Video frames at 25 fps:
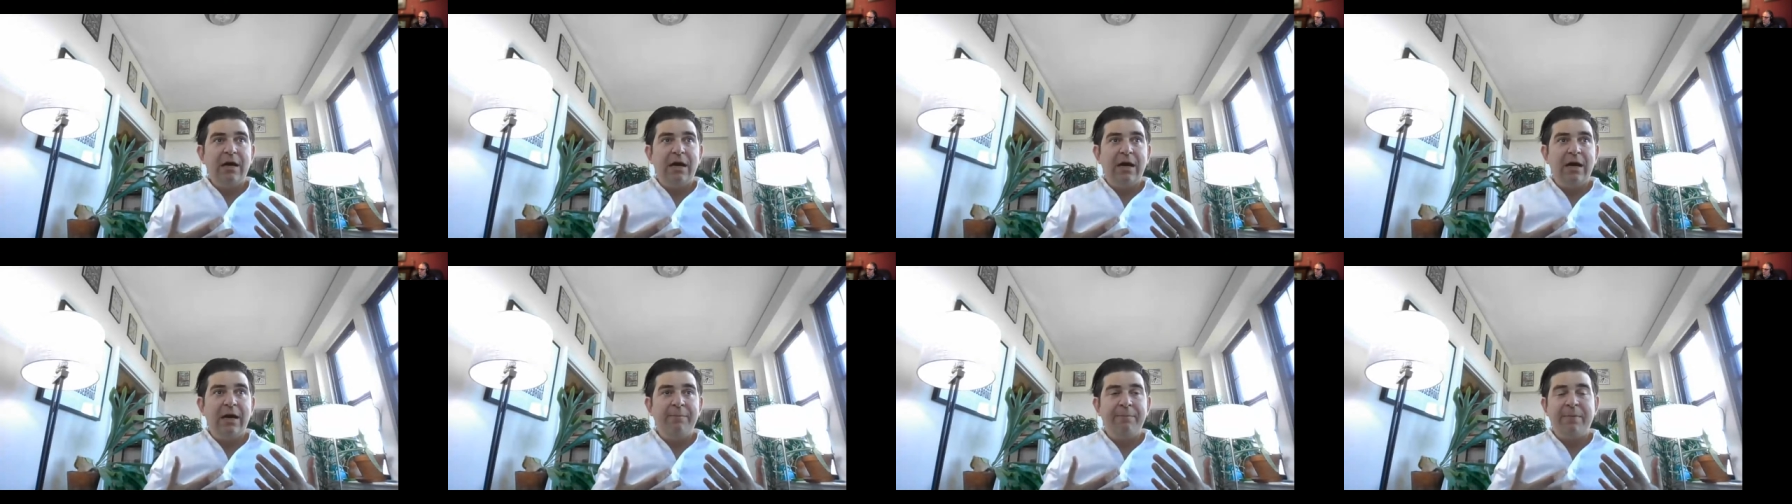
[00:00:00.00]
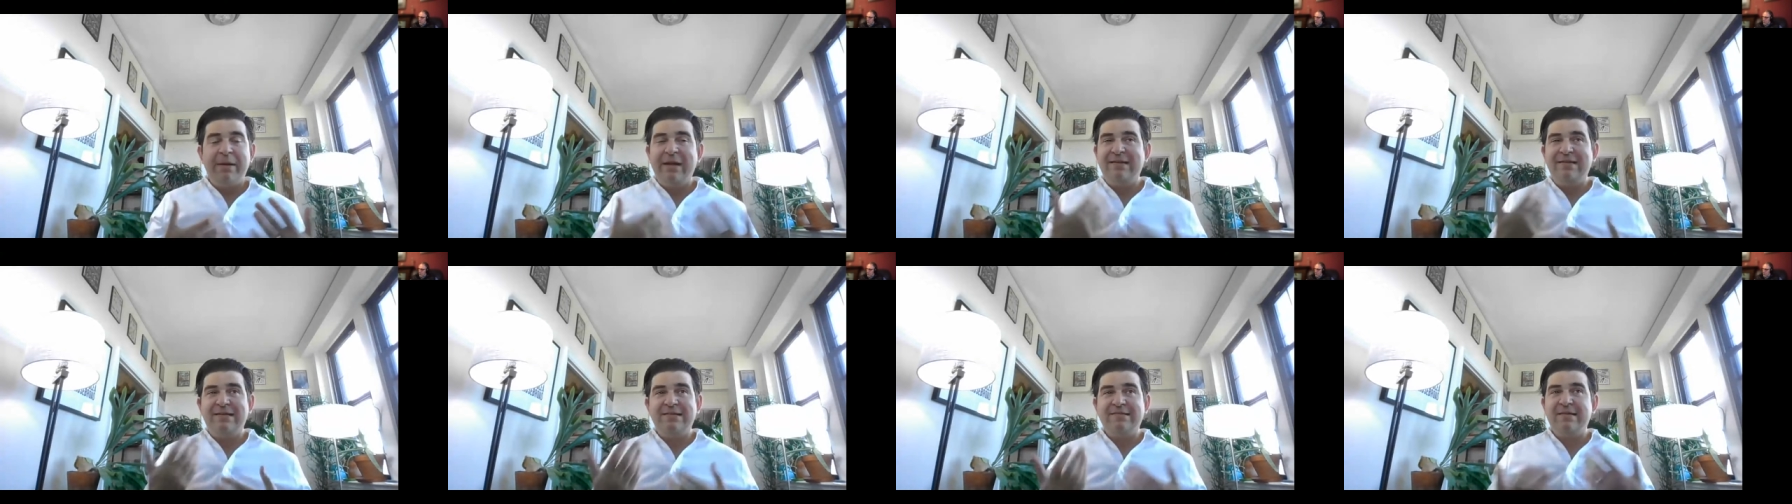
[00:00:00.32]
uh,
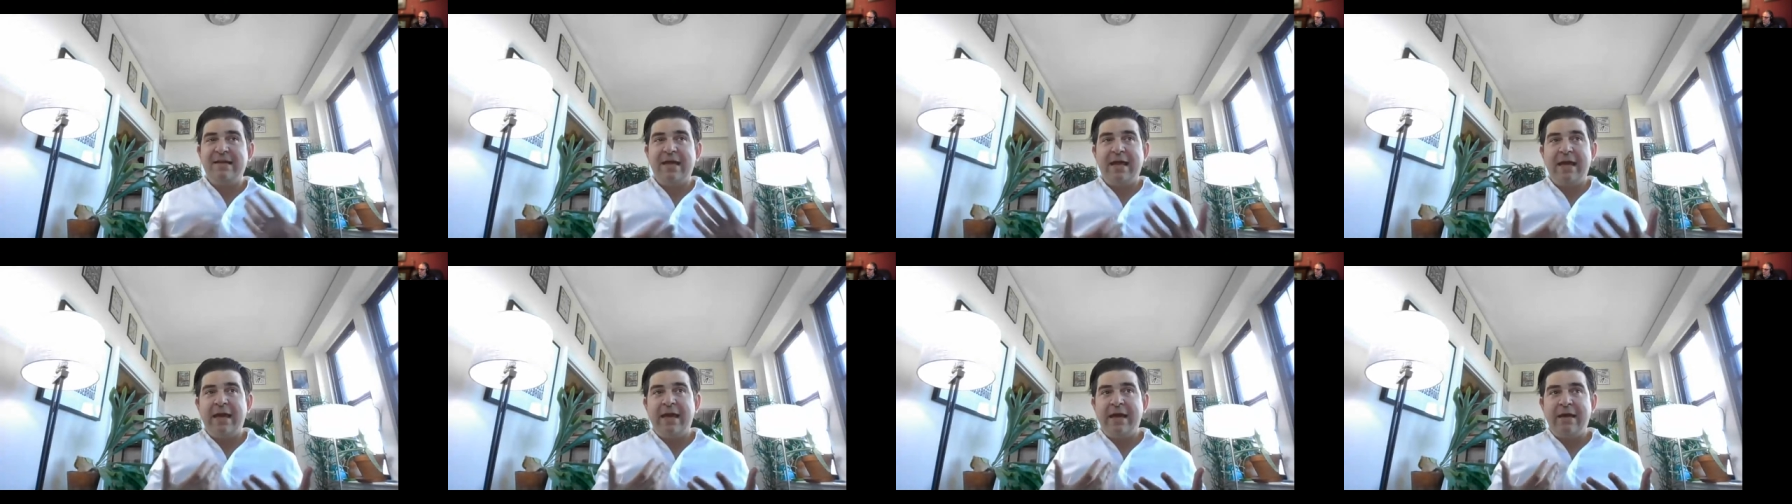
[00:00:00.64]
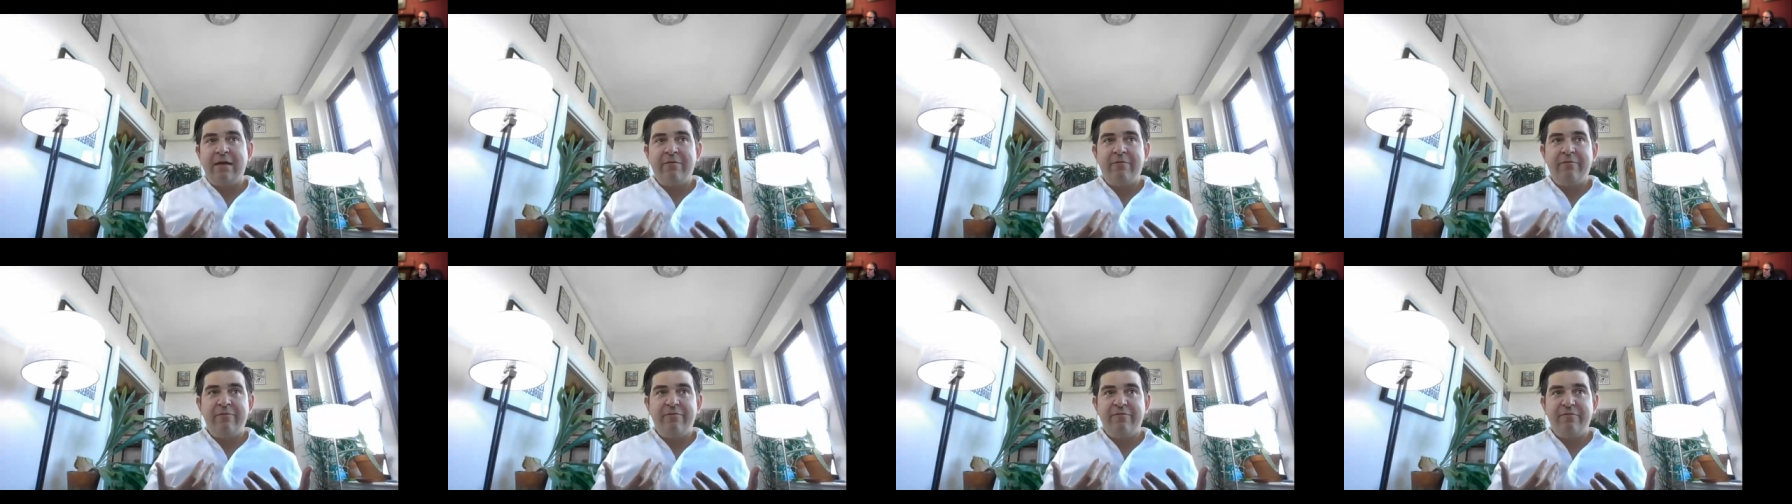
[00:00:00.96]
but it doesn't
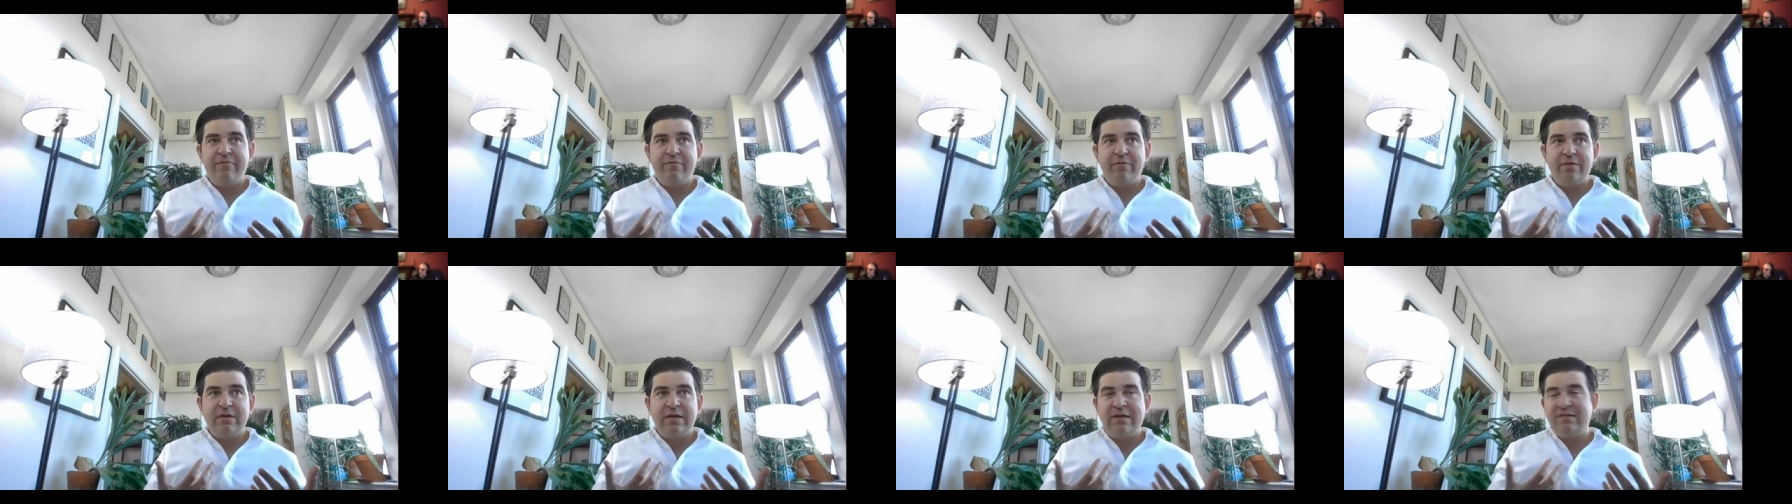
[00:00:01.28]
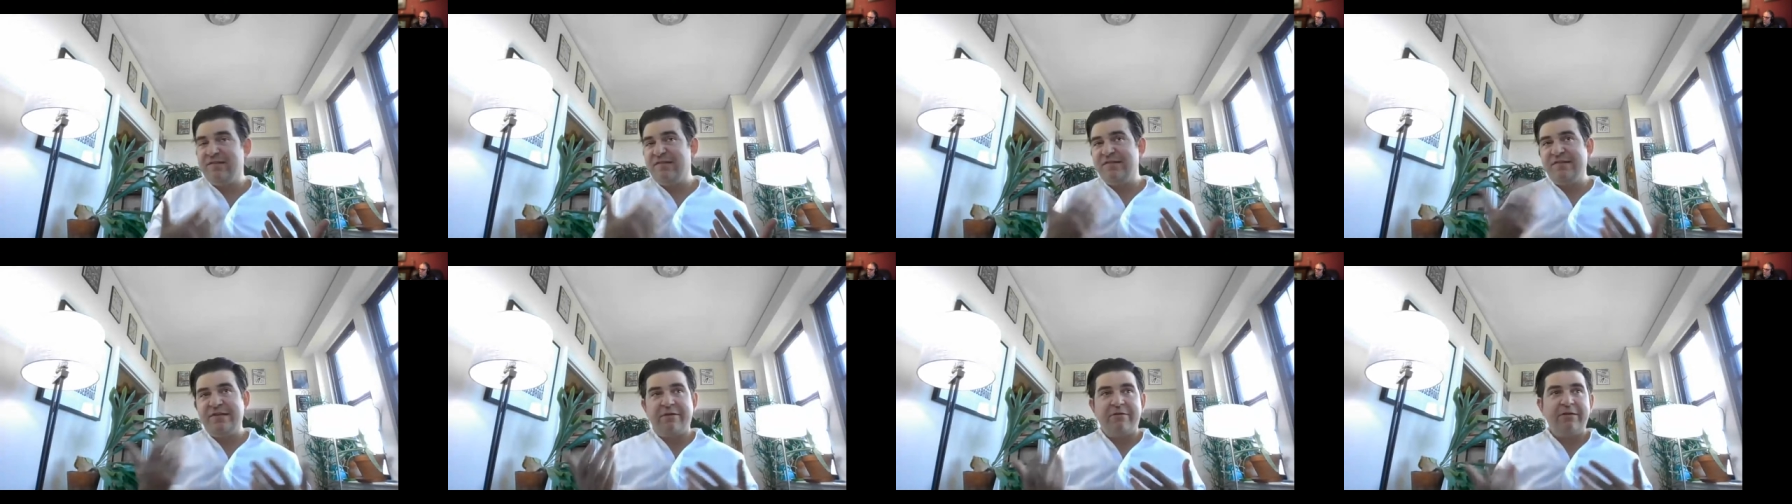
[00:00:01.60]
have
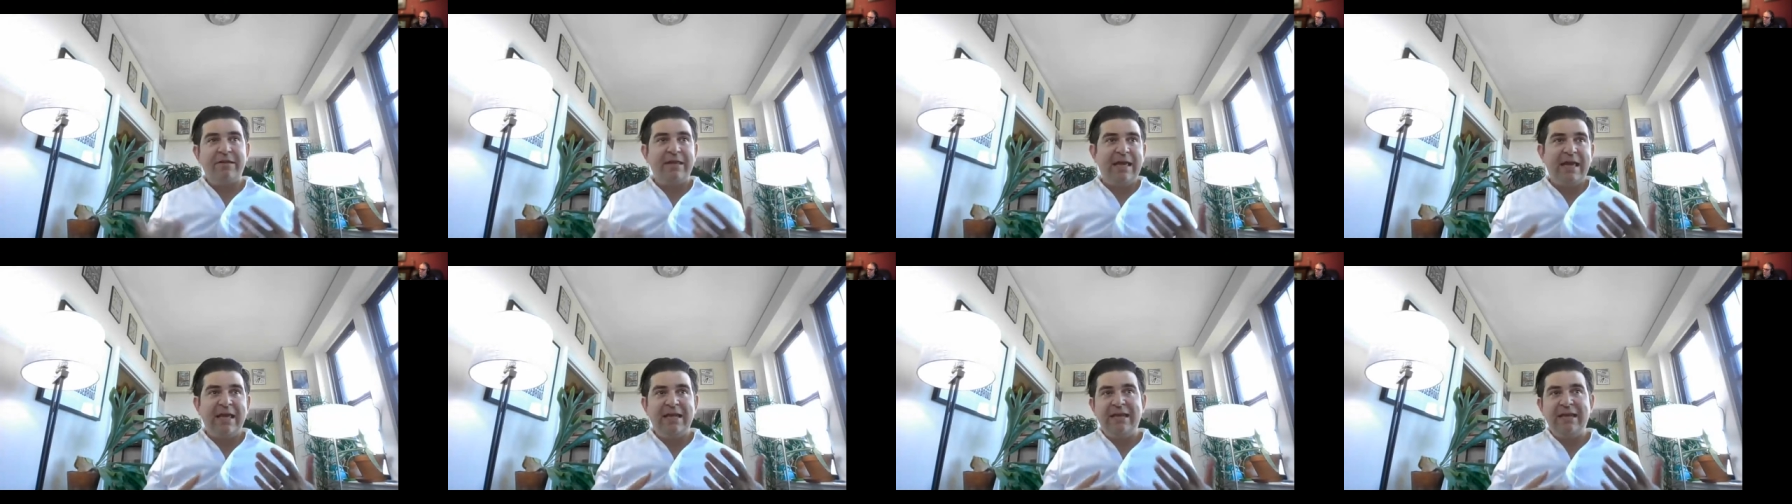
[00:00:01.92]
necessarily